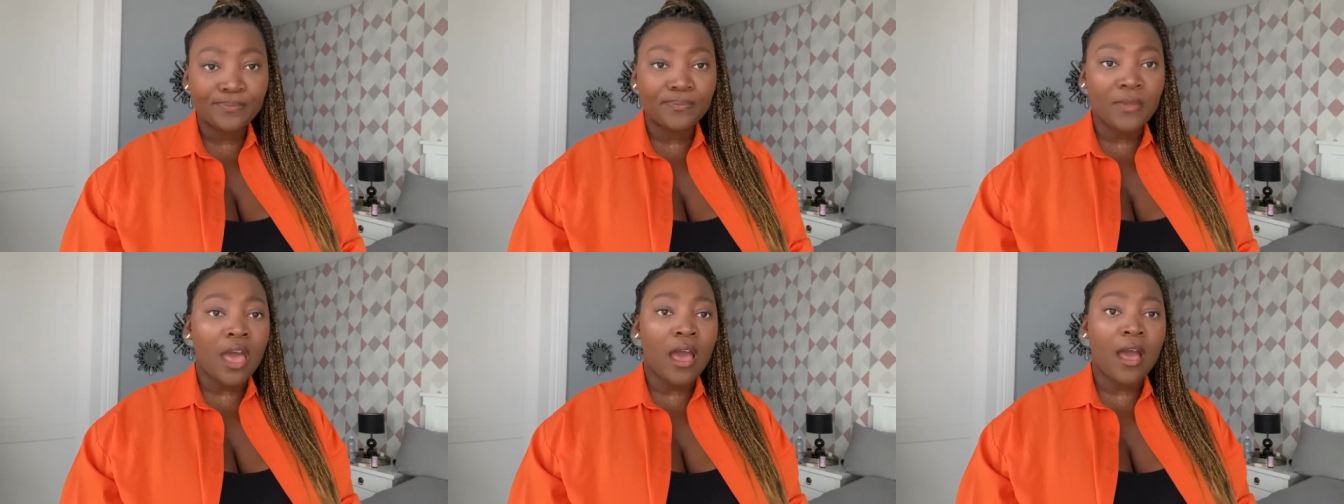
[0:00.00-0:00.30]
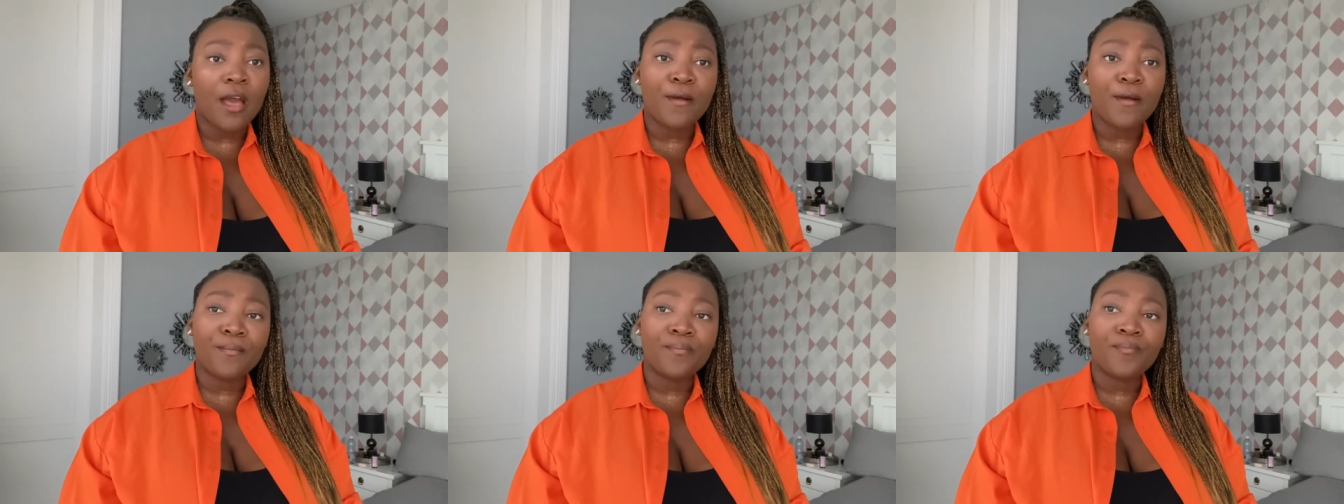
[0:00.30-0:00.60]

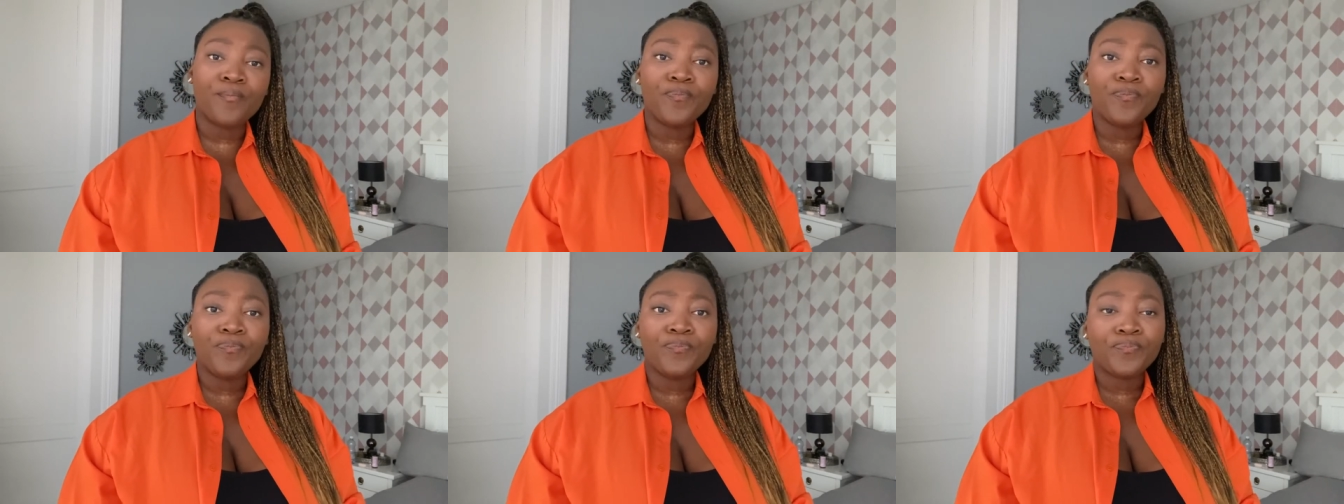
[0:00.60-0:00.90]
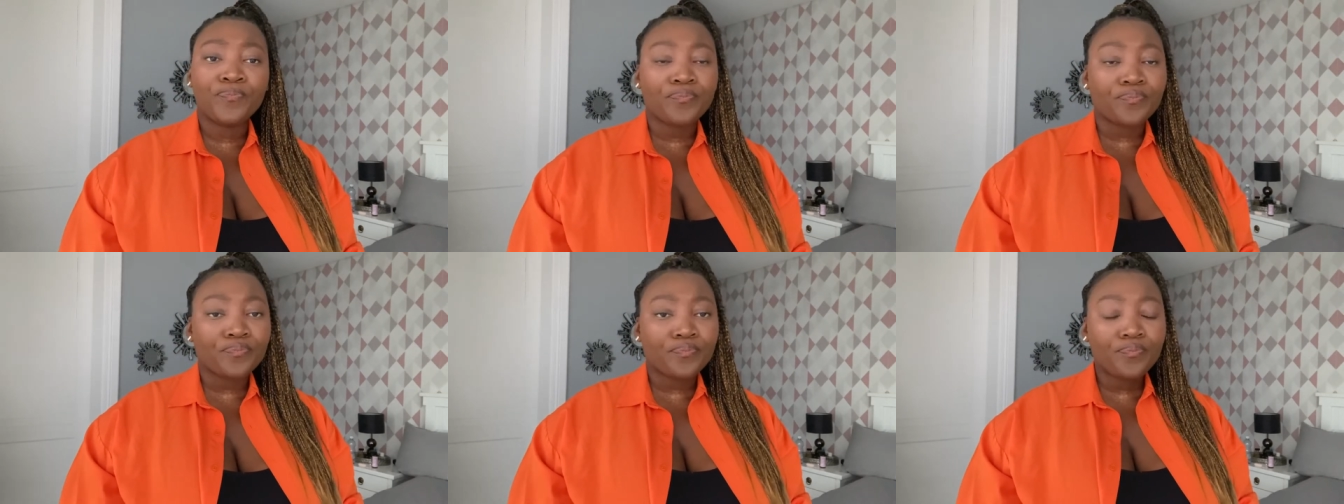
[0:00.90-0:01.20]
Um,
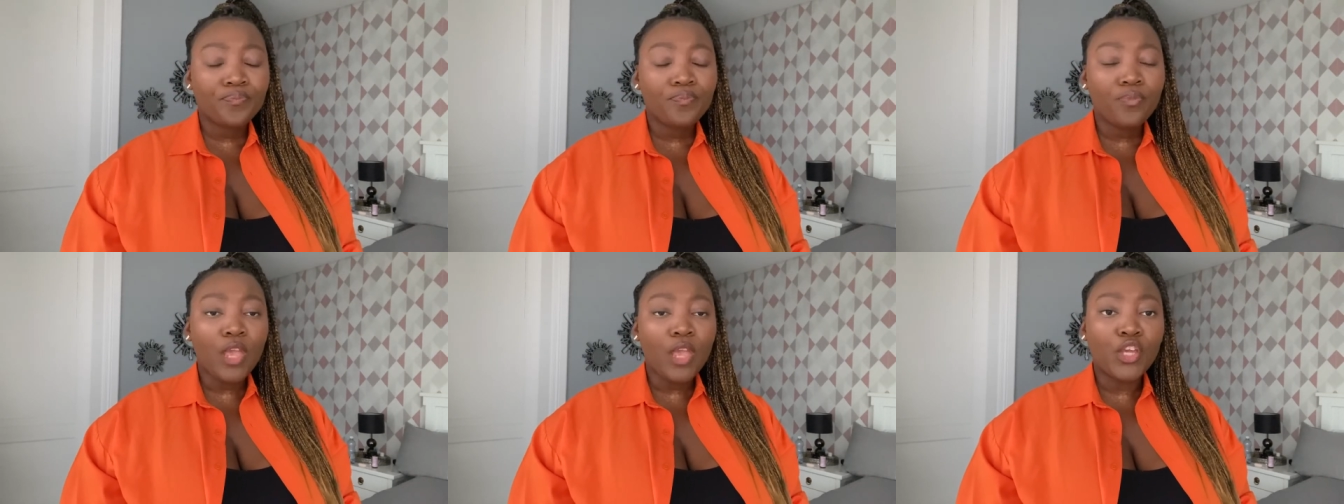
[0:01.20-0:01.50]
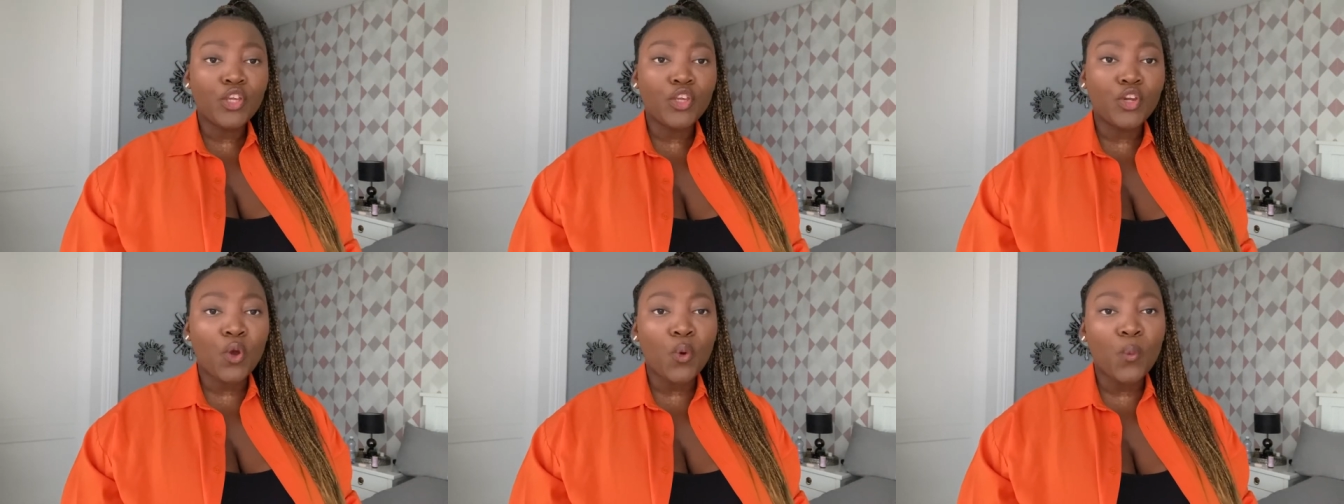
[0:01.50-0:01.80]

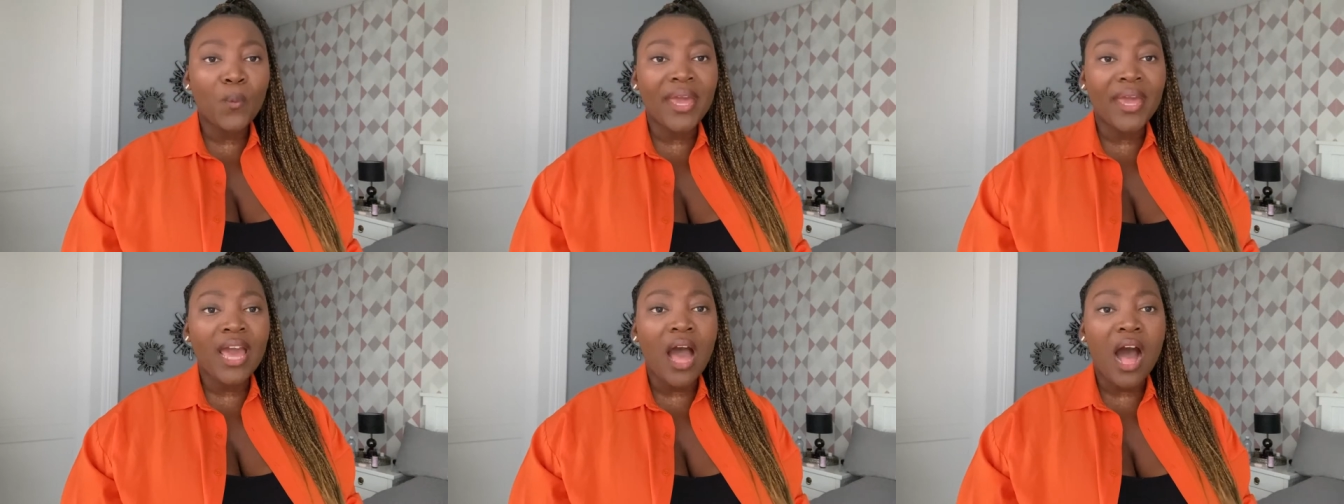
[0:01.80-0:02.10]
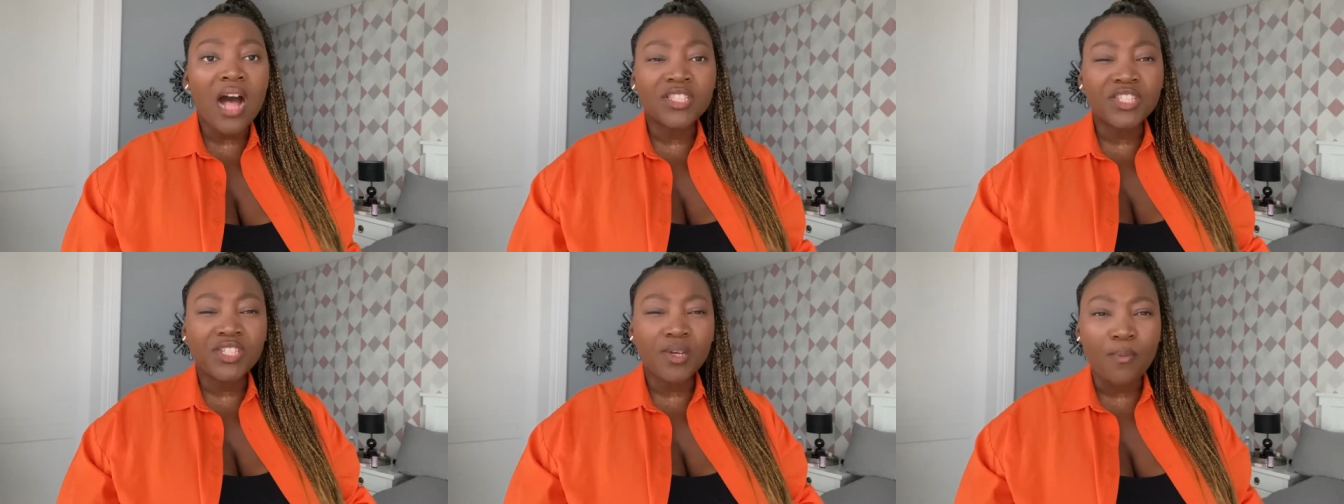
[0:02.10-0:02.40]
you know where
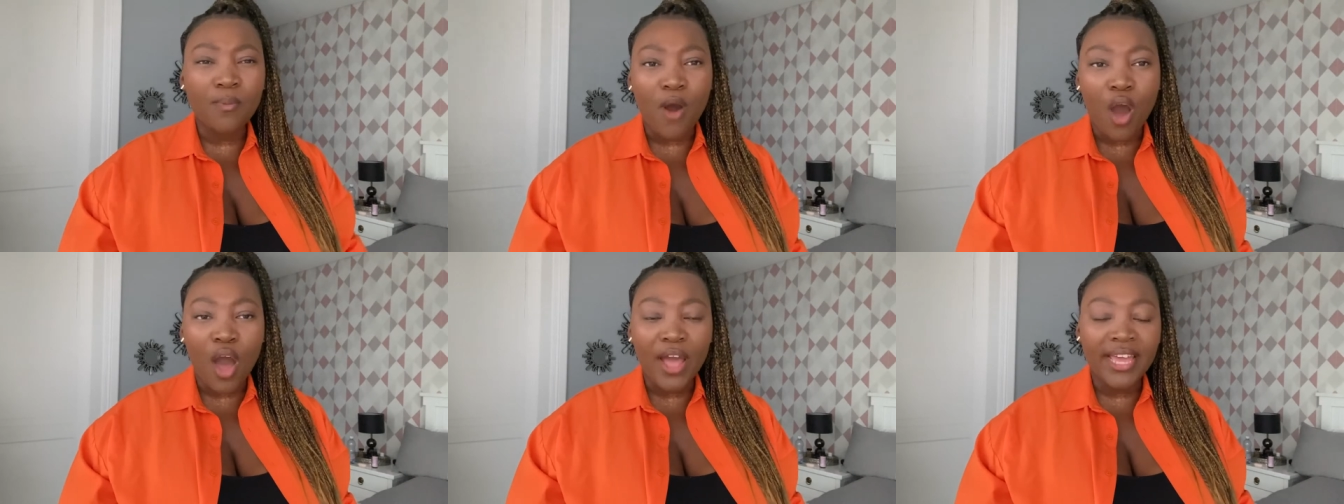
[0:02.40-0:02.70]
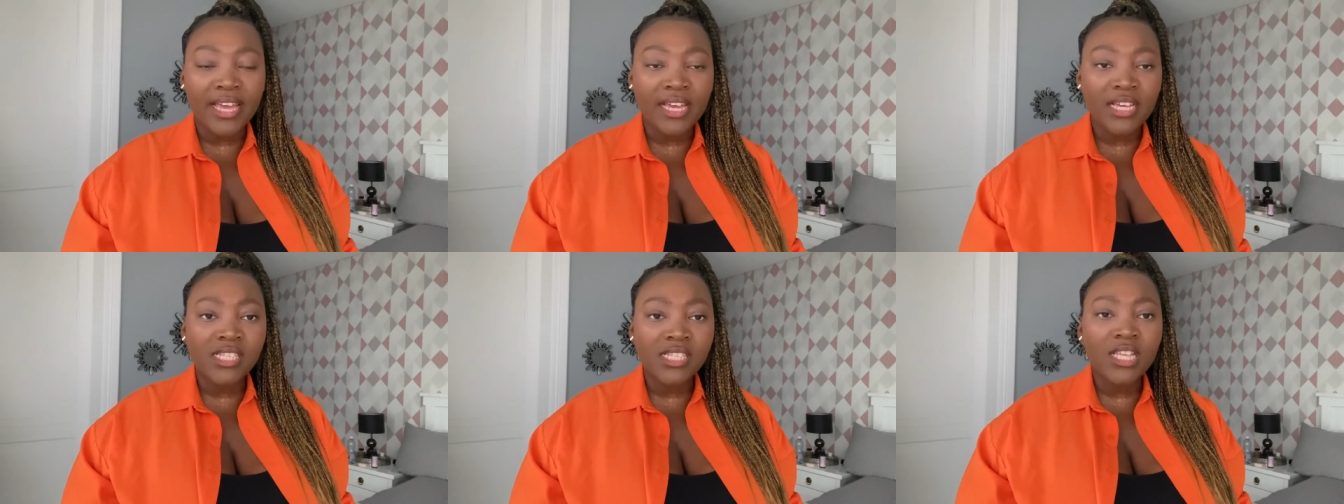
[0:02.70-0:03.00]
altar bar
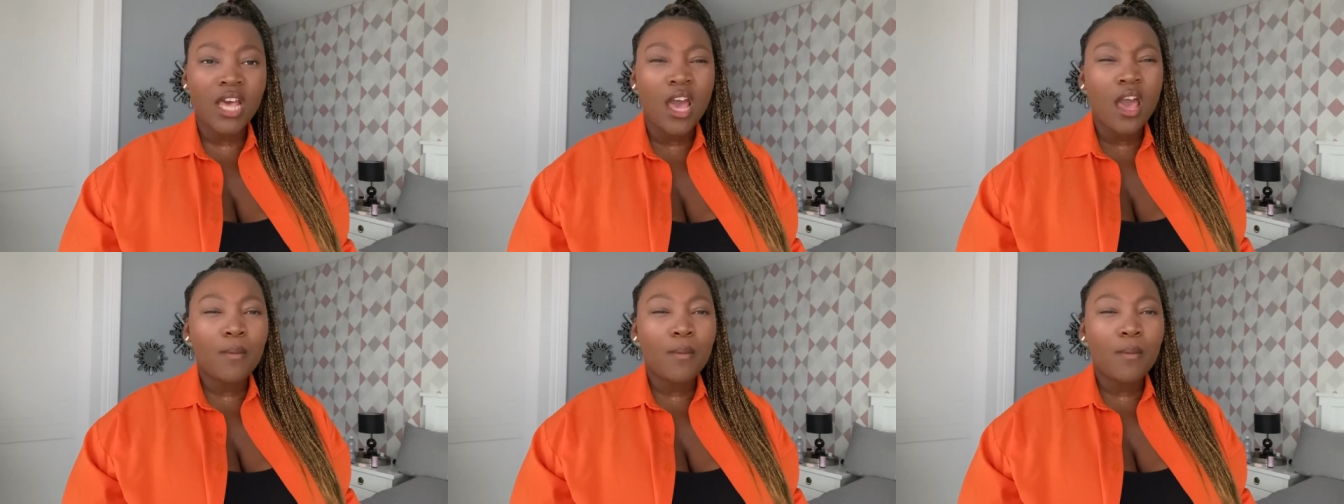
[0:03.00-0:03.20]
is